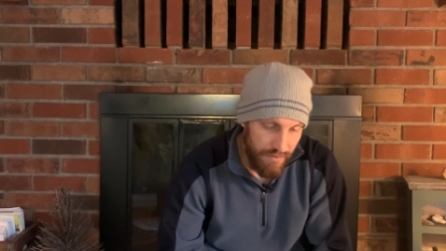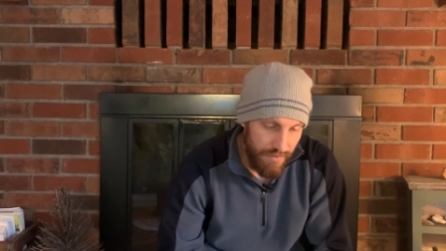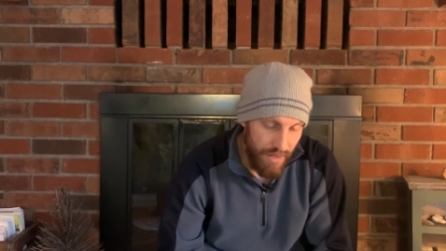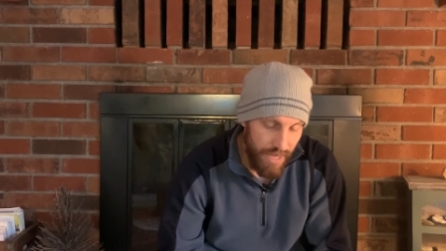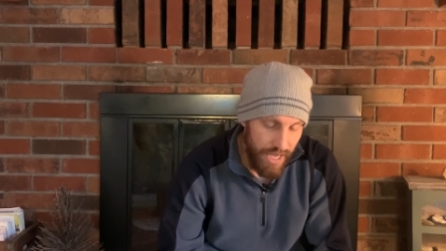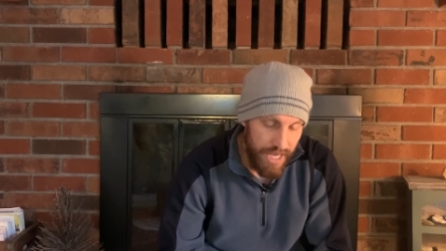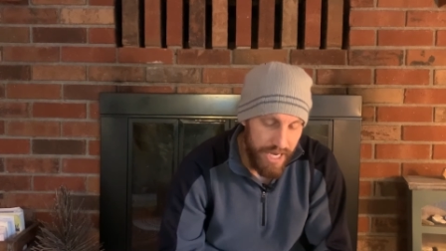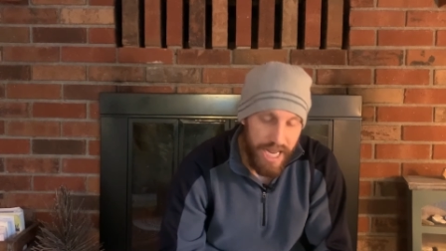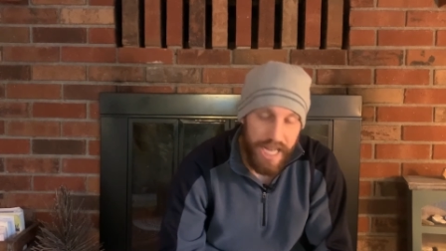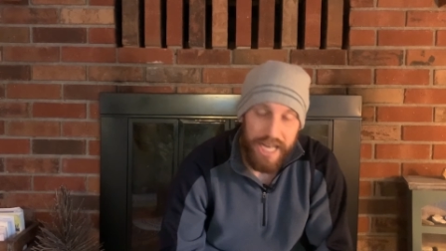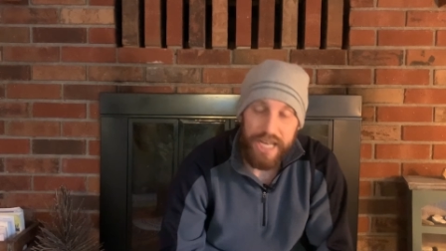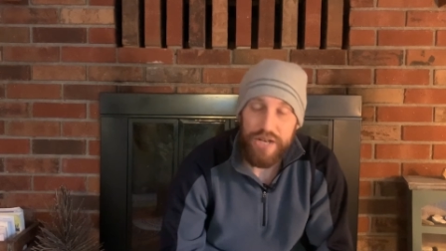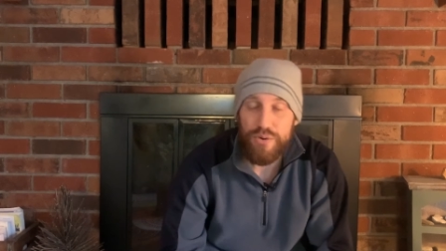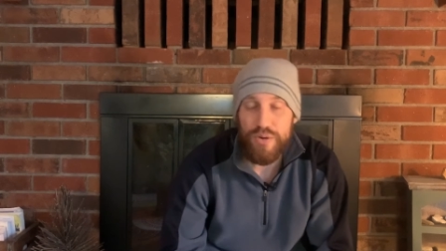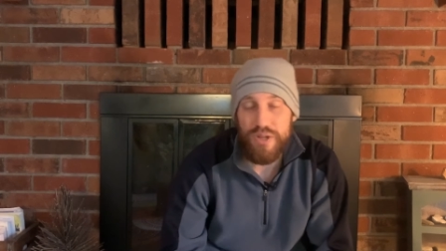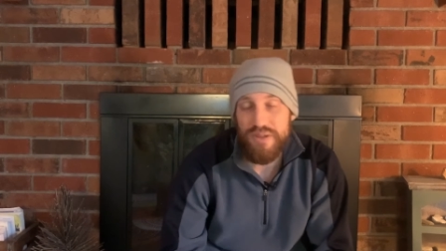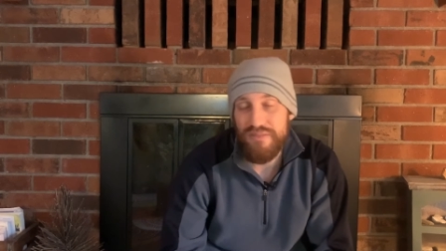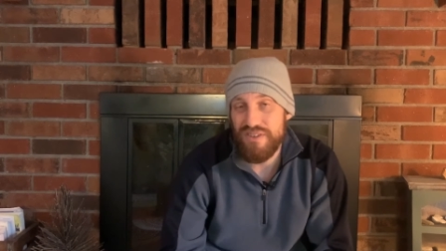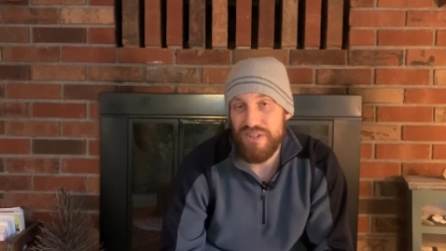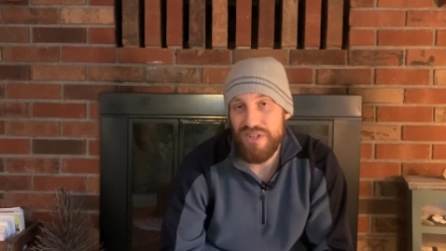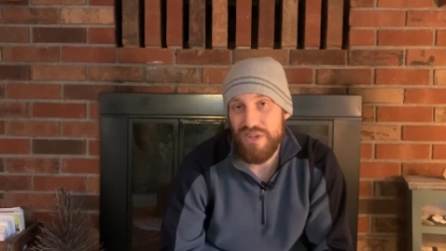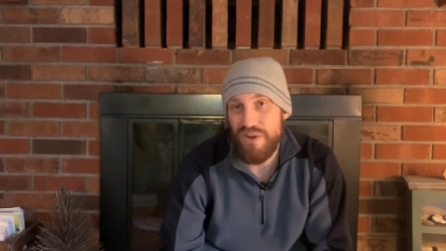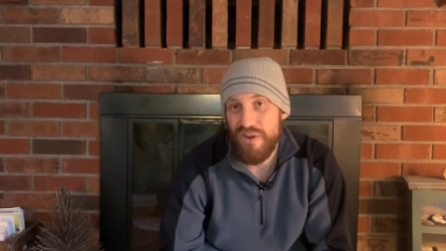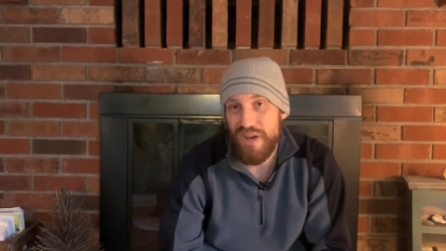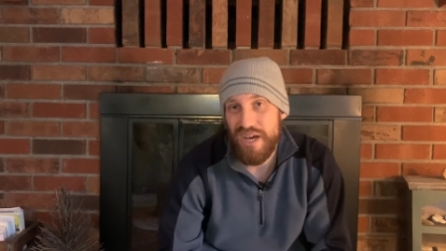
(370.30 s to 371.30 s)
and I don't
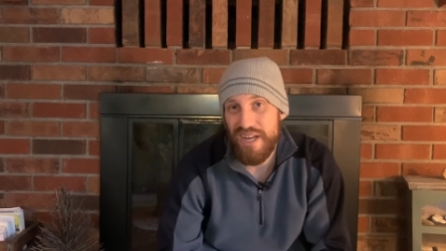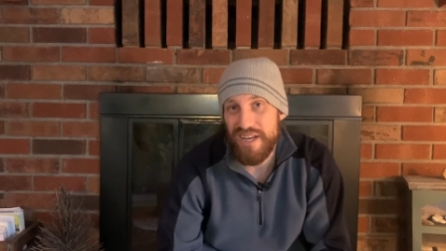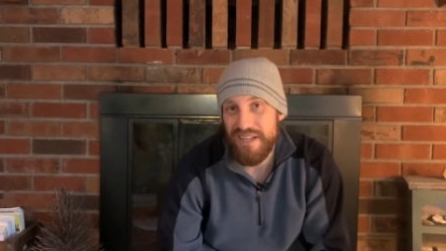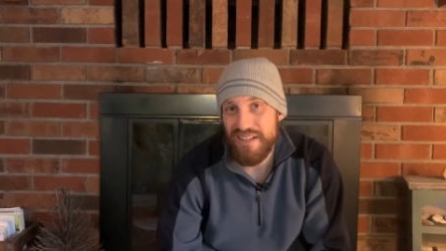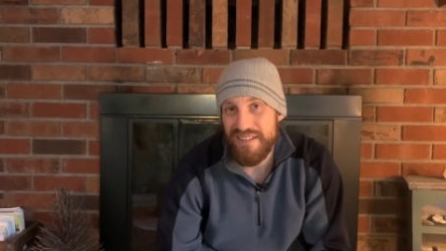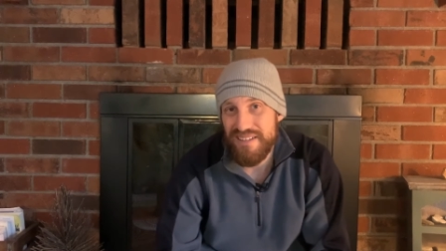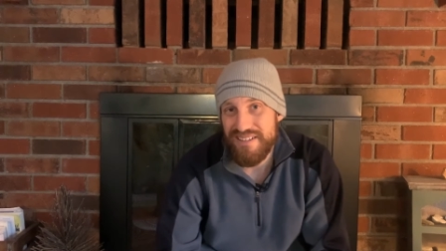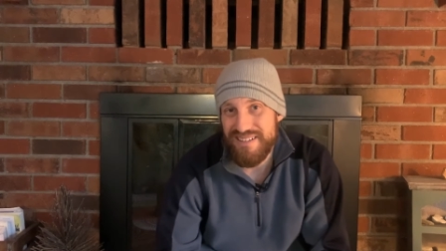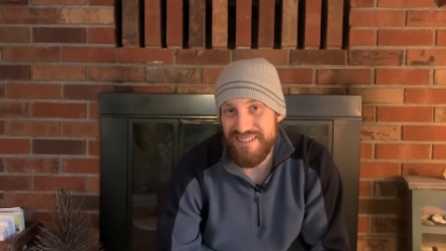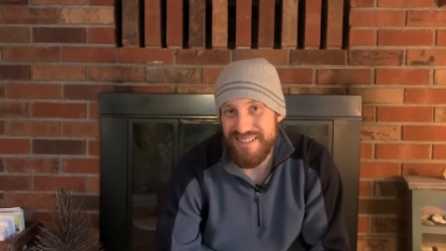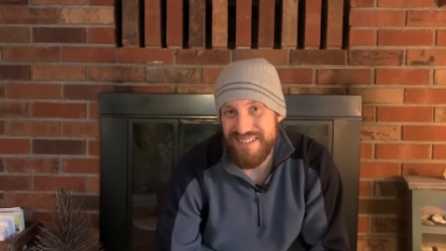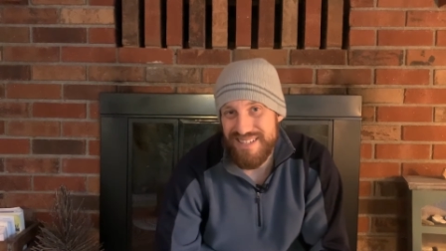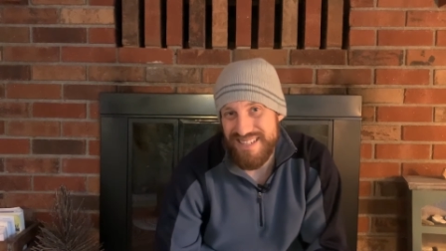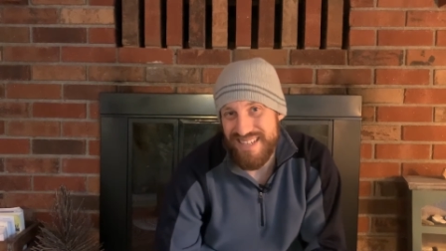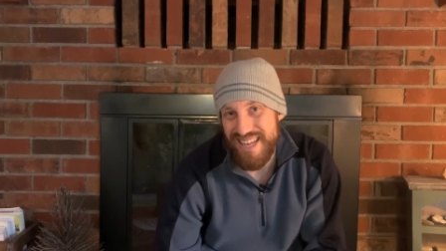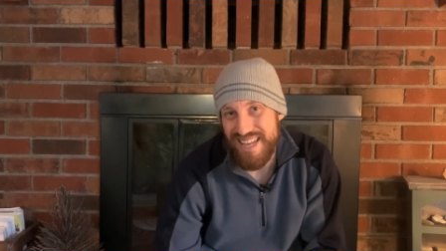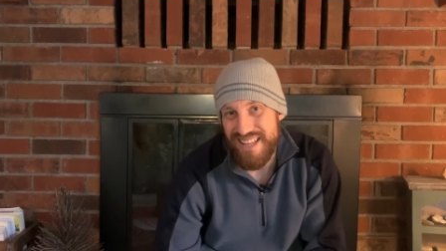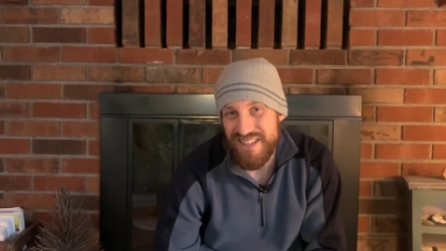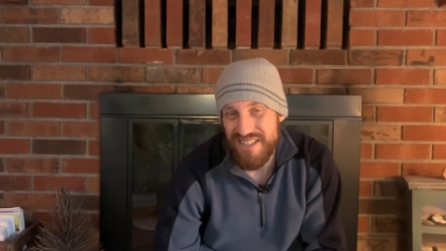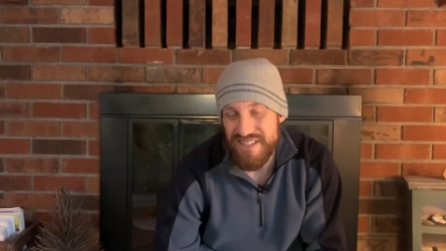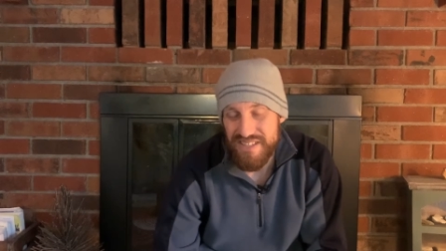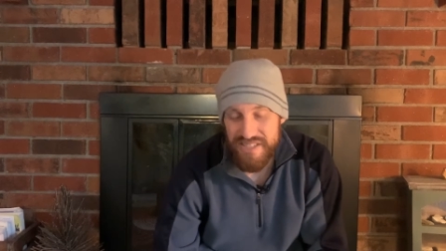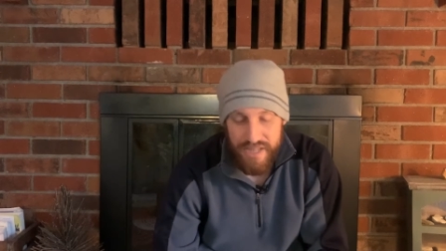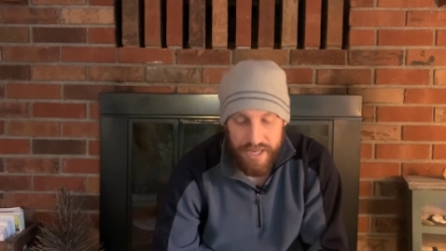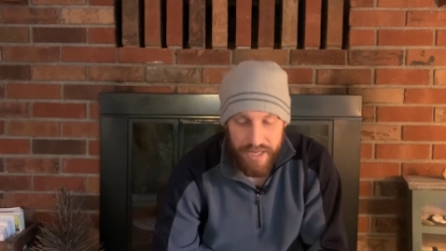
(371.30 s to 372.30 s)
even know how to say
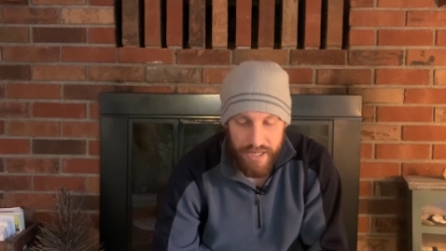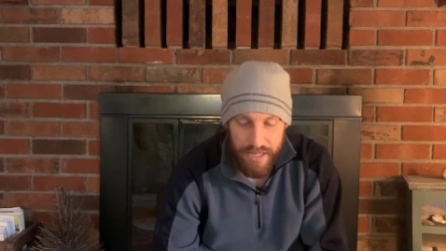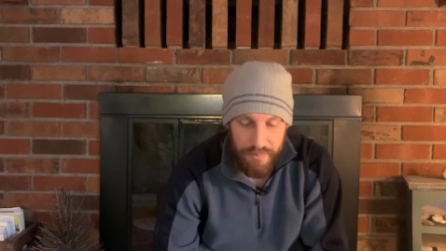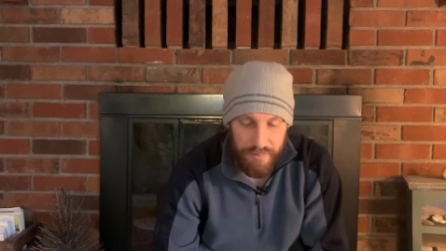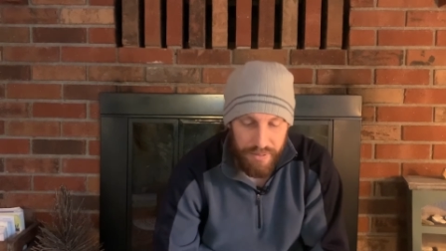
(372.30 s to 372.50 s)
the city,